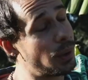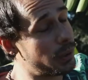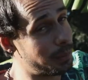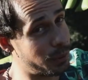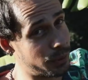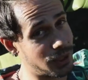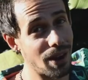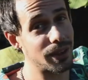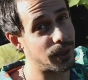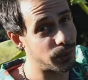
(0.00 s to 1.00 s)
only blue
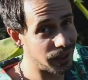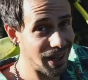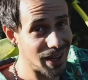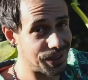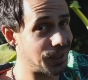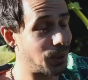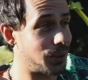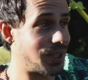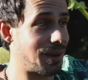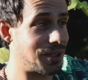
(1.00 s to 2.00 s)
java that really has any
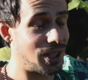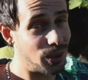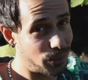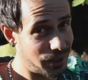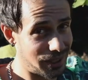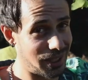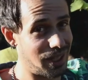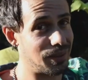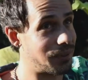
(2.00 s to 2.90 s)
cold damage. They don't really get